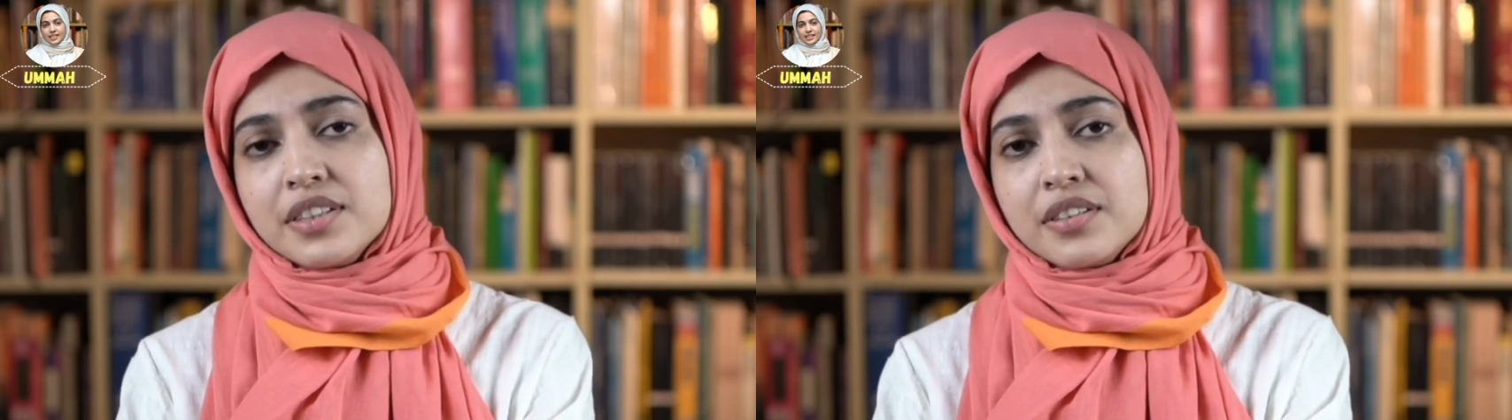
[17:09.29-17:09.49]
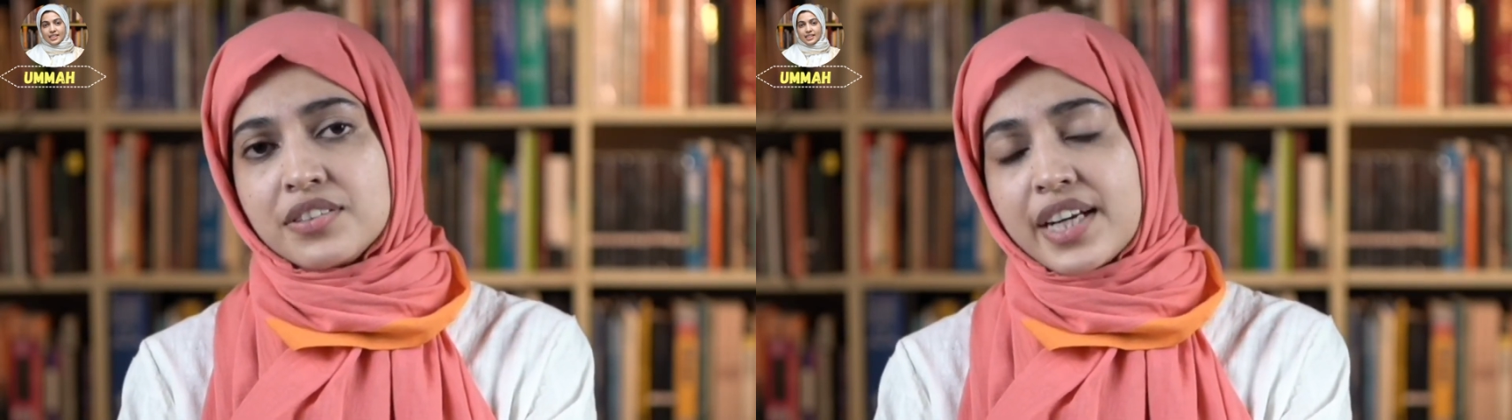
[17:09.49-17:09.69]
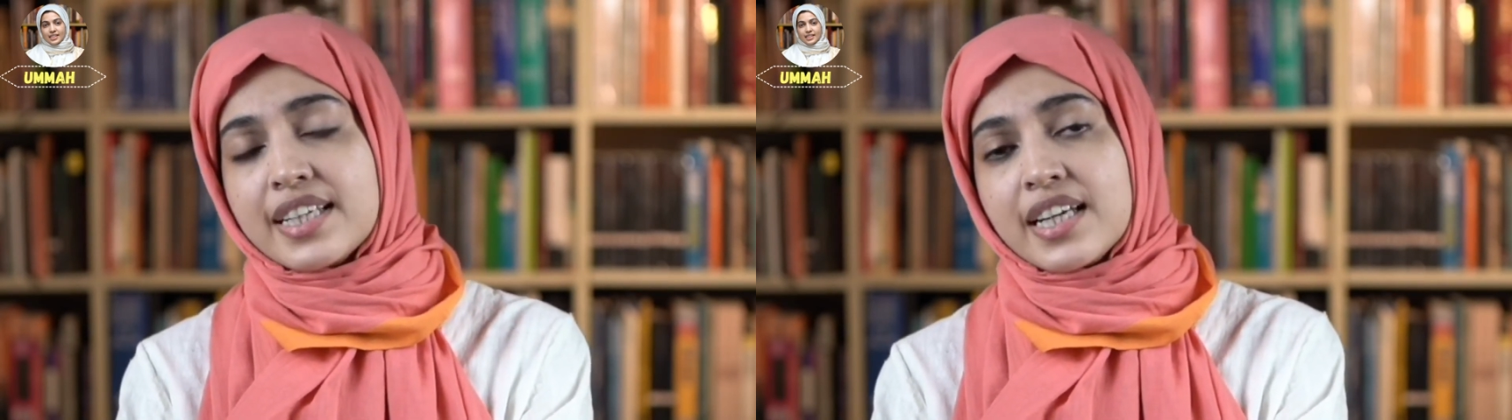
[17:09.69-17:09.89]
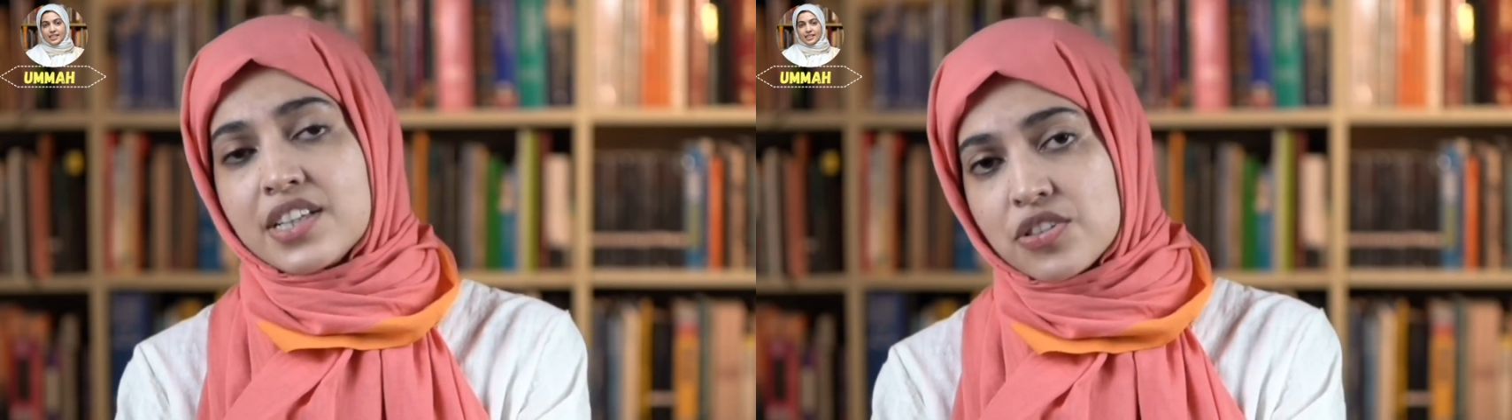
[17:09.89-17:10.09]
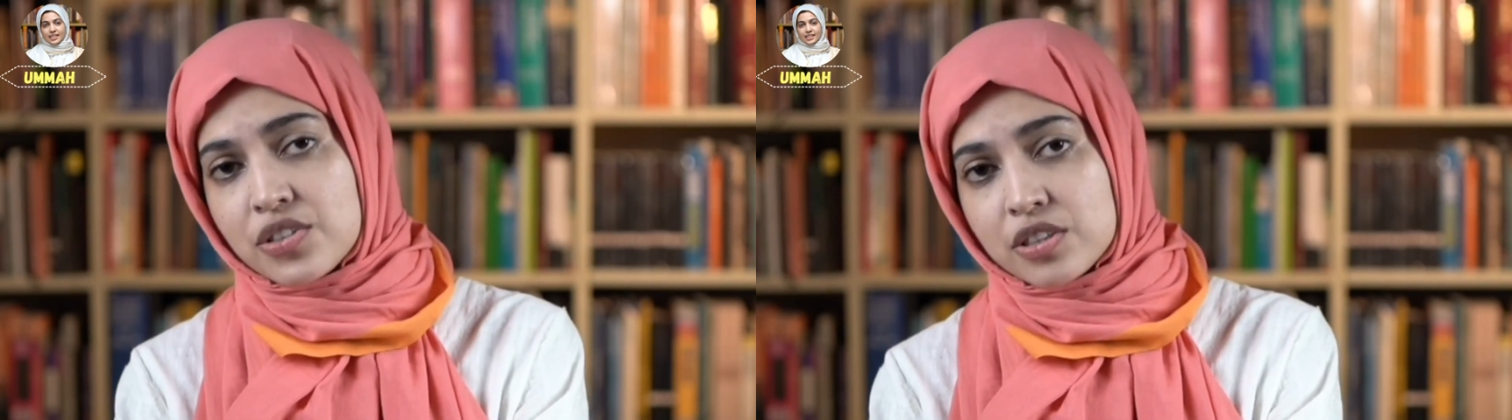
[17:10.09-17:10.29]
a great
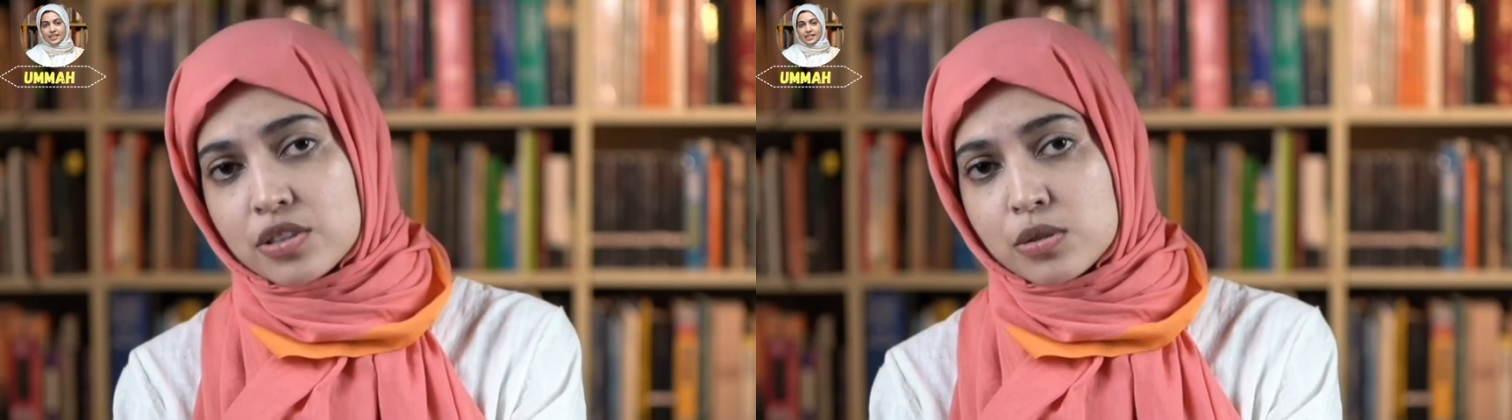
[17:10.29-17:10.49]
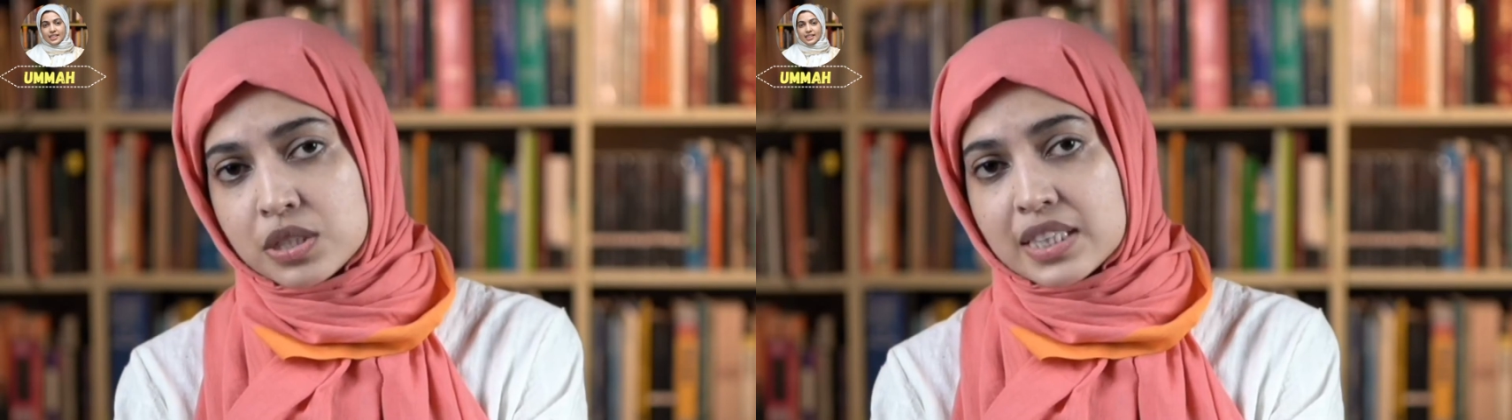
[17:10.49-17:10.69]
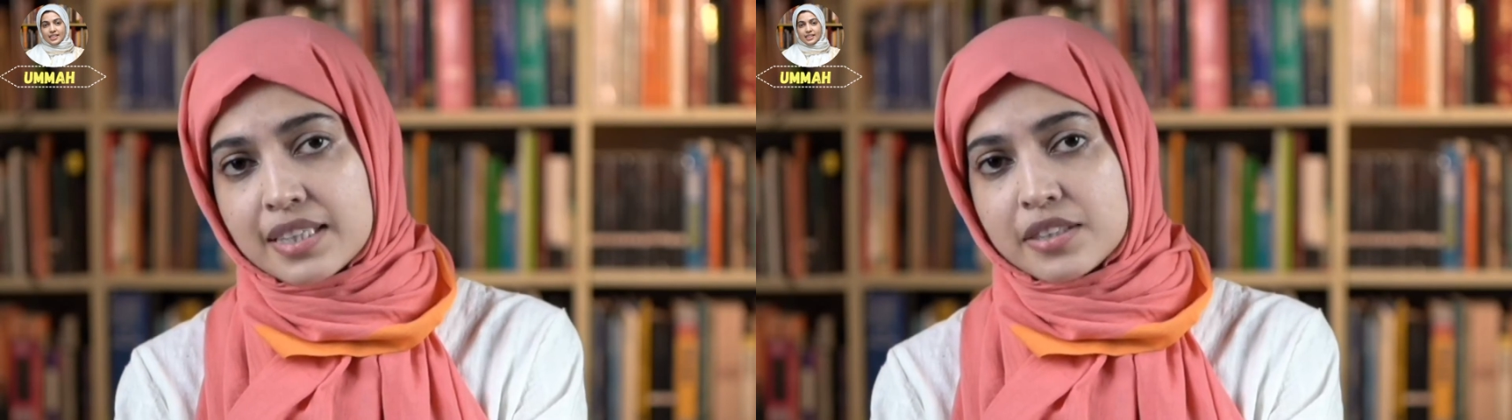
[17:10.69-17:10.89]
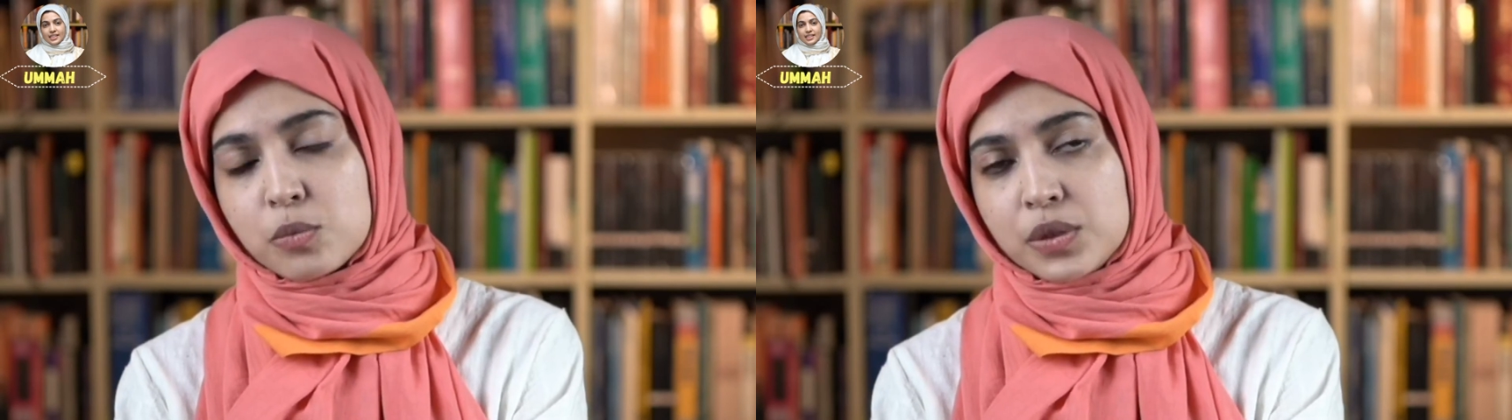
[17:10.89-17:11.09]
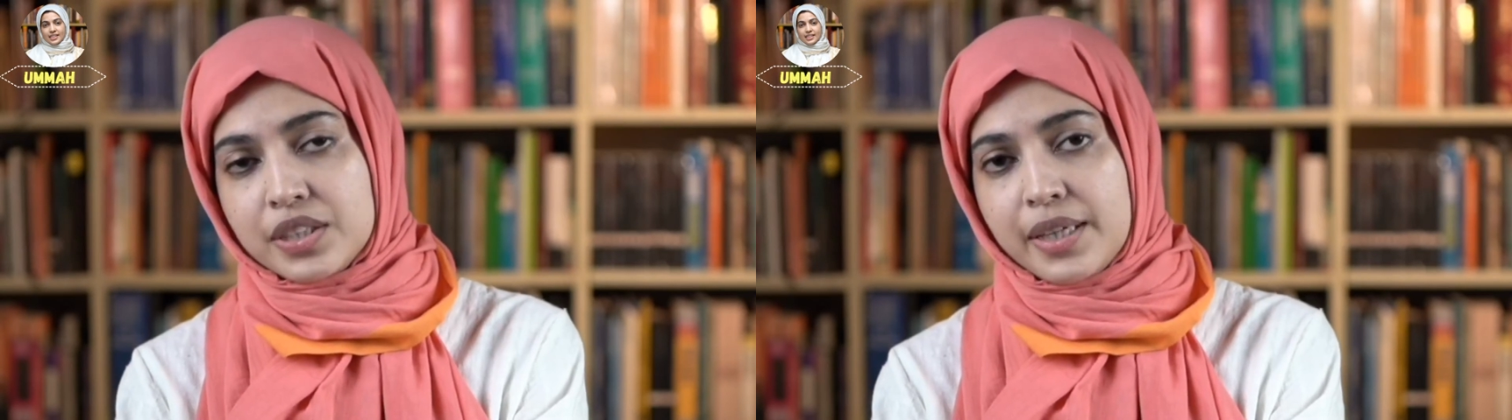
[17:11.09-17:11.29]
history
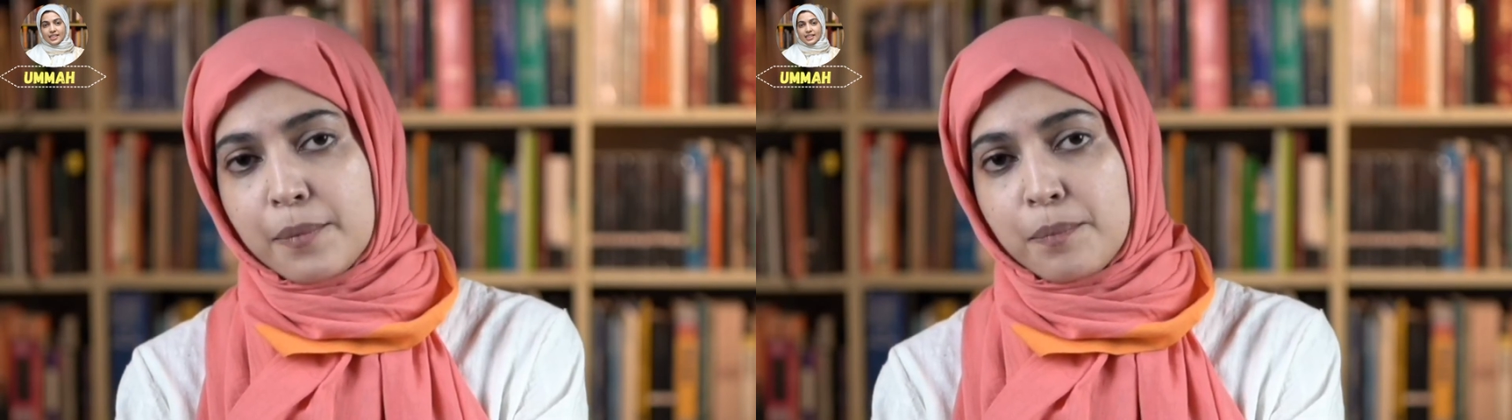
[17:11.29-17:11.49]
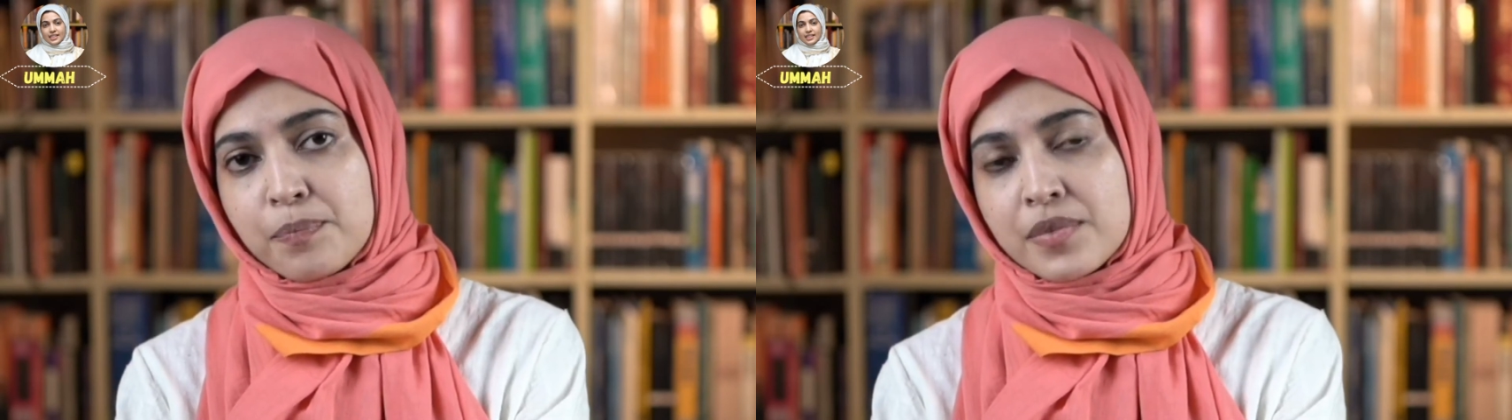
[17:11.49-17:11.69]
associated with them.